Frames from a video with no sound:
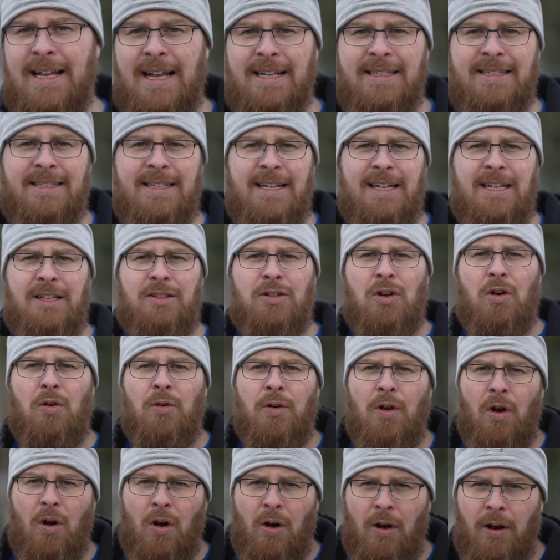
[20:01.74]
S
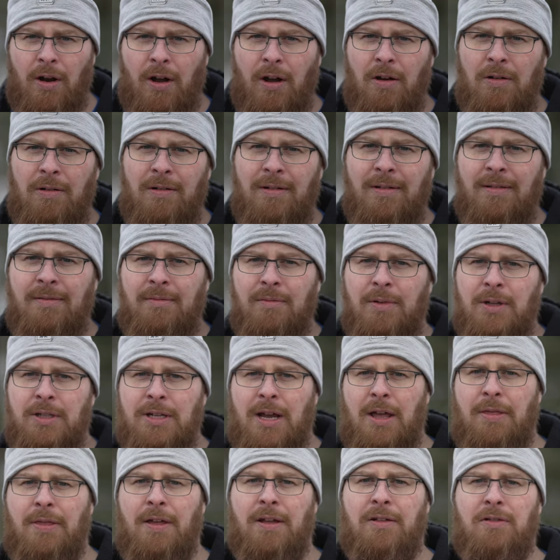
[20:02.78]
Cinetone Auto, which
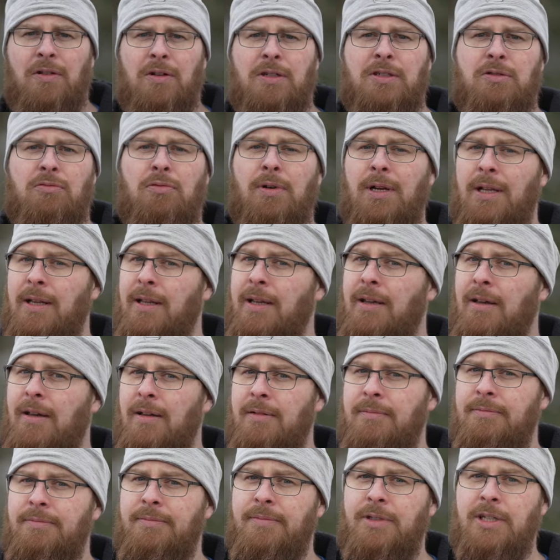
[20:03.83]
I think looks really
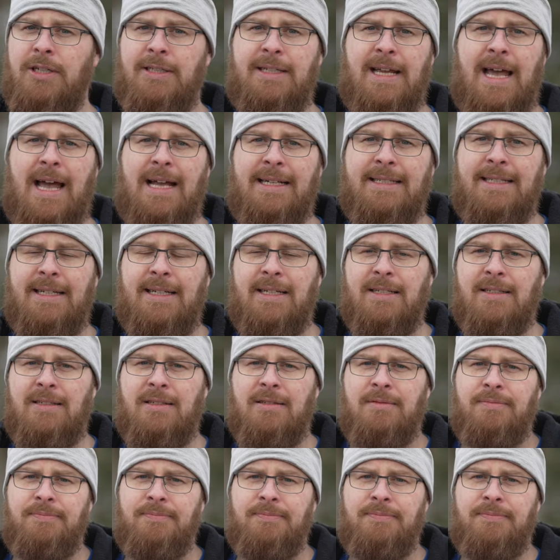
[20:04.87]
good, just as is.